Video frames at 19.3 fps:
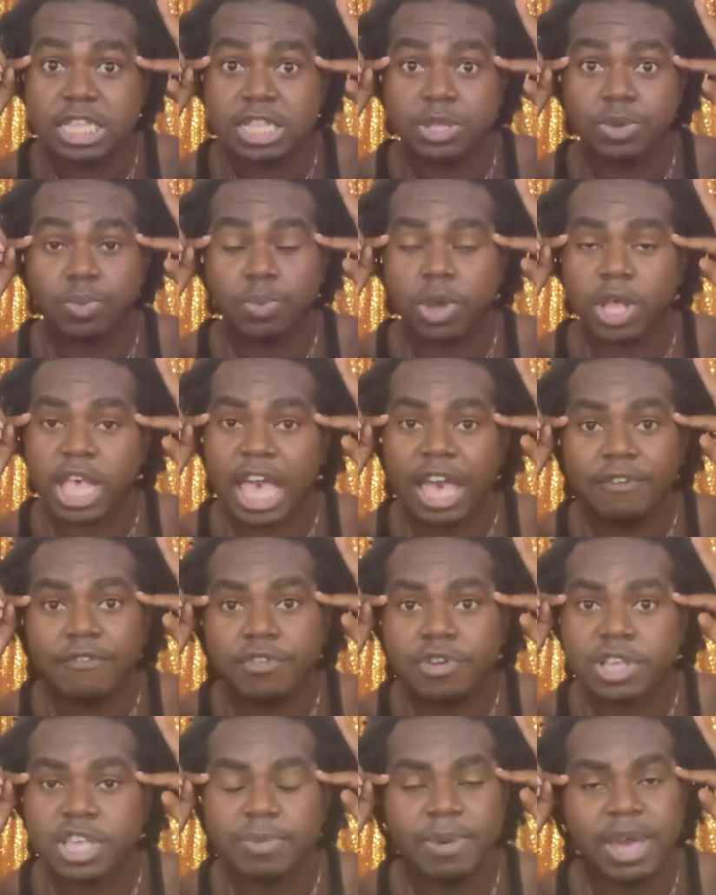
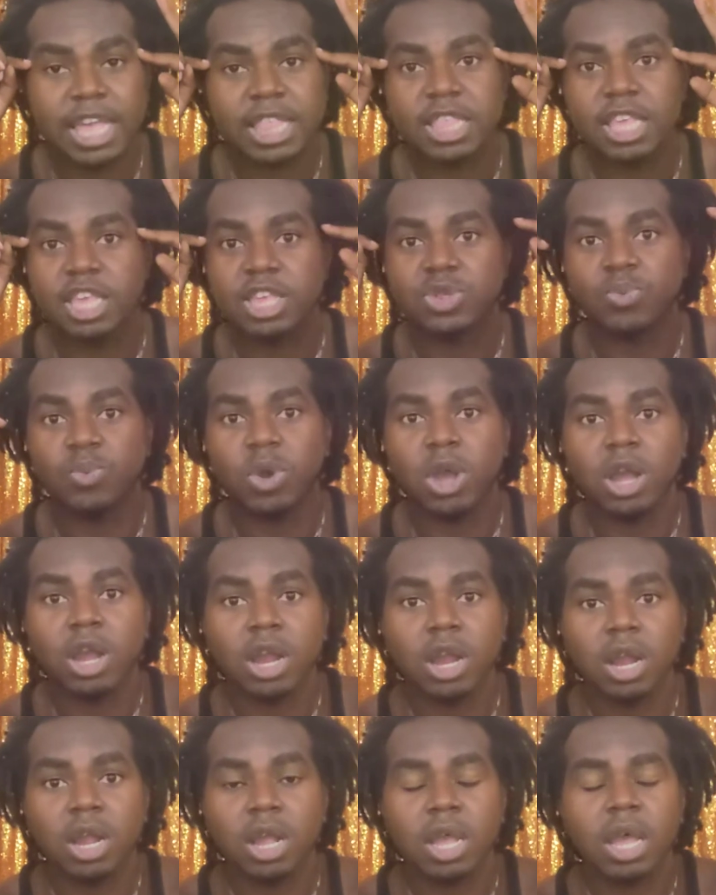whatever to make this
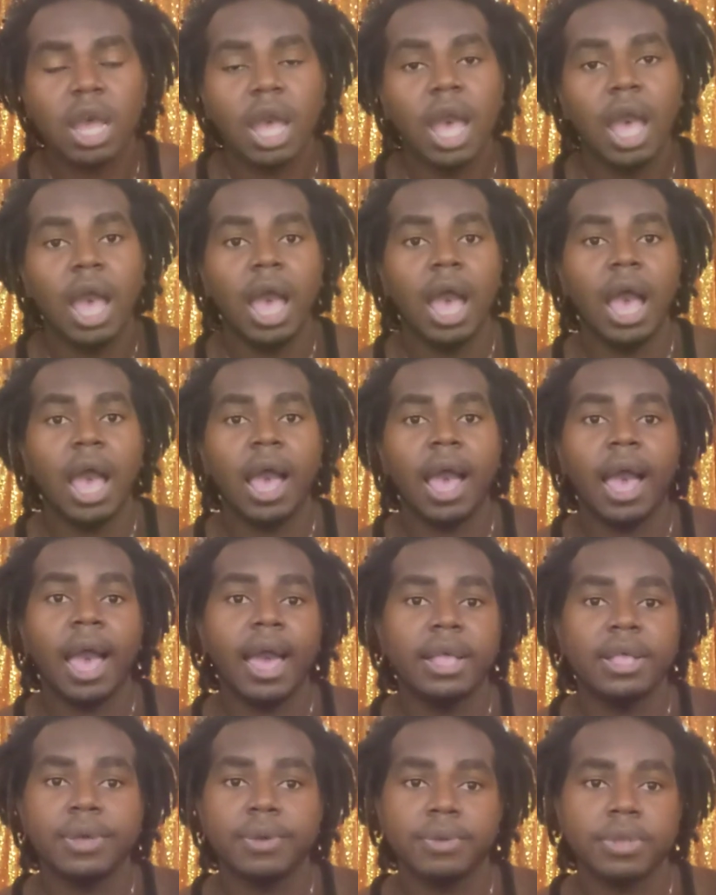work.
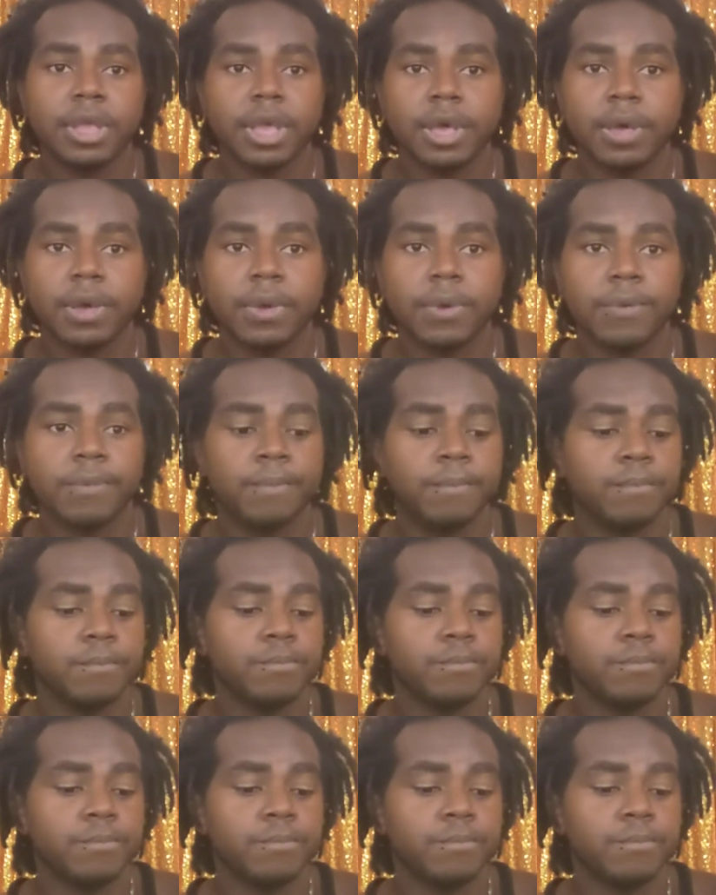I don't know.